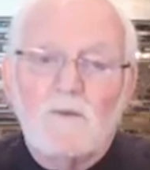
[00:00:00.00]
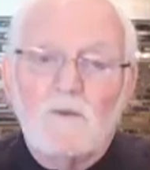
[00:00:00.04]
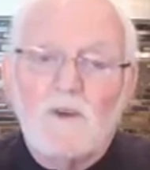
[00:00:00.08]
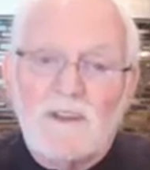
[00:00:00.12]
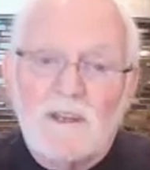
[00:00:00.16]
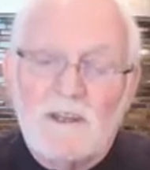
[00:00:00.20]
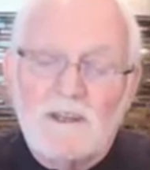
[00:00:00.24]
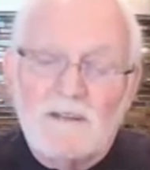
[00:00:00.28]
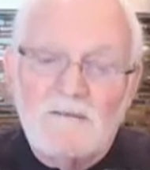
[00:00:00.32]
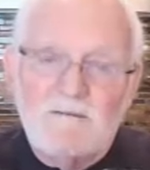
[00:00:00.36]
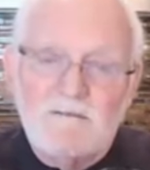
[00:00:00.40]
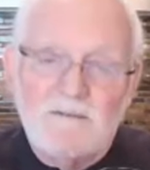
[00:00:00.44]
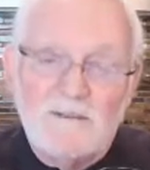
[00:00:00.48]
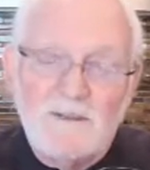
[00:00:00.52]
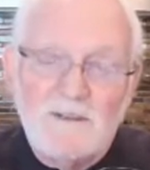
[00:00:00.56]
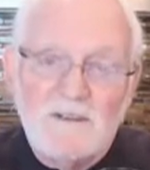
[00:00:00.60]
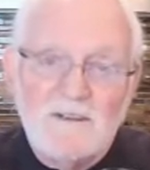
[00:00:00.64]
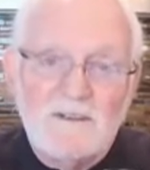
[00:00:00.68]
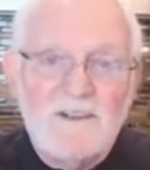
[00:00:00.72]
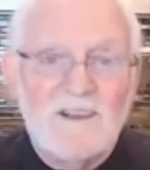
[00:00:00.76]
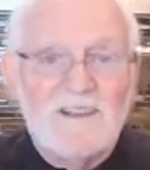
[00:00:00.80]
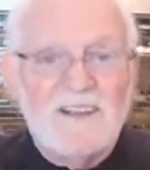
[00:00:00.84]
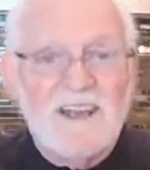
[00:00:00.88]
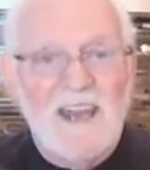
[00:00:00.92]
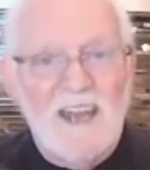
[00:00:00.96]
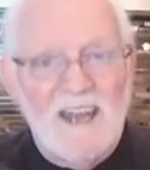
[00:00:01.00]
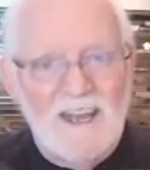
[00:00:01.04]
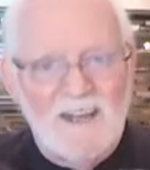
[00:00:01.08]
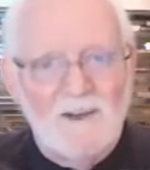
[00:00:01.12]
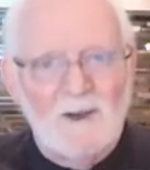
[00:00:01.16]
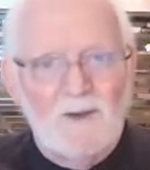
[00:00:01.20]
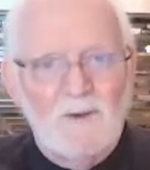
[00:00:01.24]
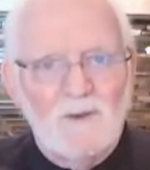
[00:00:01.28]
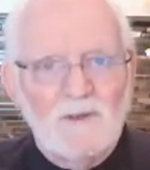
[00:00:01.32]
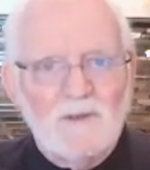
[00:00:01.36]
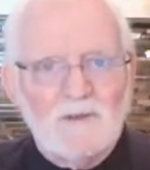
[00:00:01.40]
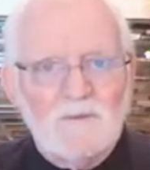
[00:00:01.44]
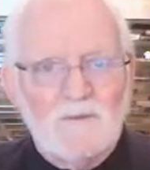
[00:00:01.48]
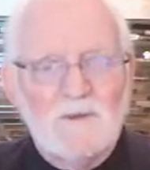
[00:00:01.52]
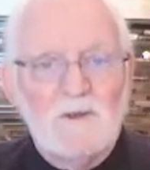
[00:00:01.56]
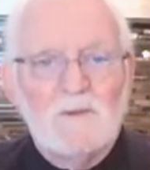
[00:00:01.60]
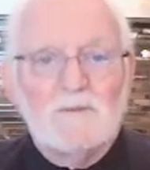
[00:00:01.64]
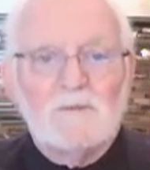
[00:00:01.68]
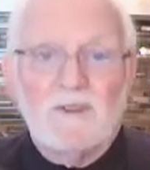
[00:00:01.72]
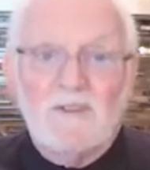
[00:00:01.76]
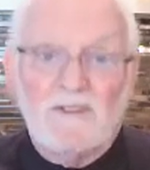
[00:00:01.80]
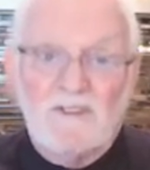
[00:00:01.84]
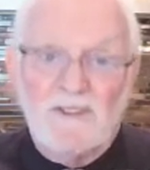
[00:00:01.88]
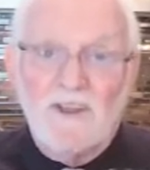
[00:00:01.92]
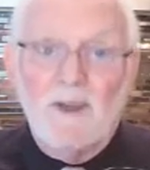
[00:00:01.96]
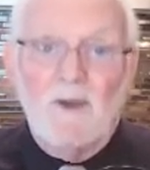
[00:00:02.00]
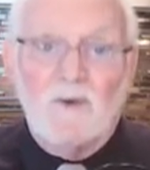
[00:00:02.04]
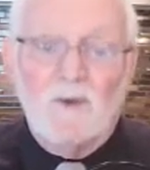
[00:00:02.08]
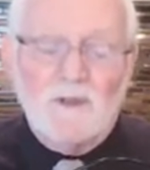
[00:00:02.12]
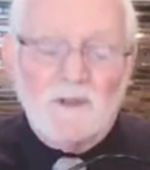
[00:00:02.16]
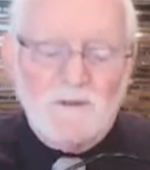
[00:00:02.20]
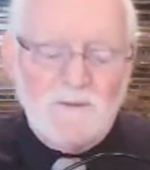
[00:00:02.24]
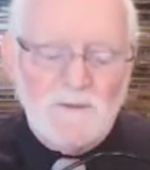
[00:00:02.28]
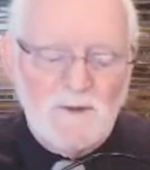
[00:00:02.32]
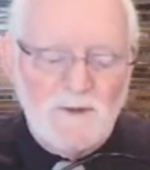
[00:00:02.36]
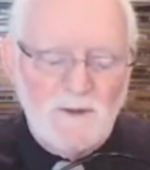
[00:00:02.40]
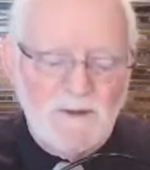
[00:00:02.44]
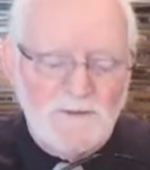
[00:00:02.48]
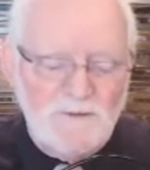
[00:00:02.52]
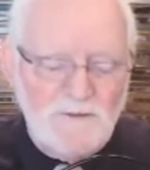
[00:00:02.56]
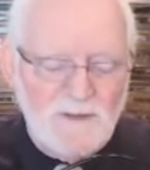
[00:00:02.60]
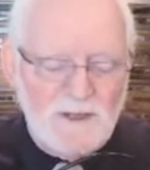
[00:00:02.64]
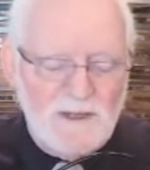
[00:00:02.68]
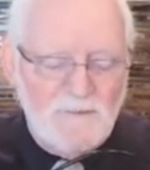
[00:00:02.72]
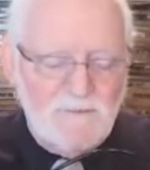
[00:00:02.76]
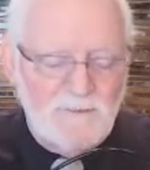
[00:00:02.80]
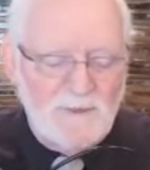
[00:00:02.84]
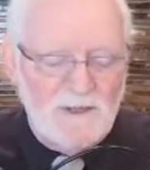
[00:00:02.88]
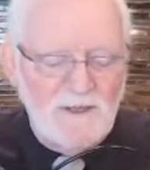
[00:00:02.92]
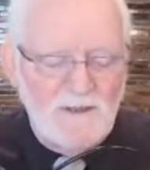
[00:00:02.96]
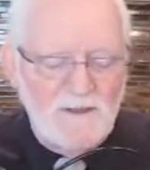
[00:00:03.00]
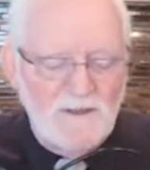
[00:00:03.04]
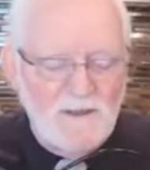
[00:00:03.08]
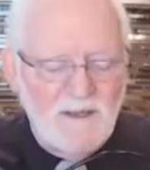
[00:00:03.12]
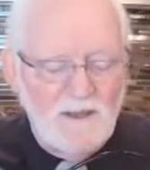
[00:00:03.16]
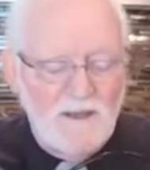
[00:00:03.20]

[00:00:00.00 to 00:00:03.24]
within? Not an Holy Spirit, but the Holy Spirit, forgive me.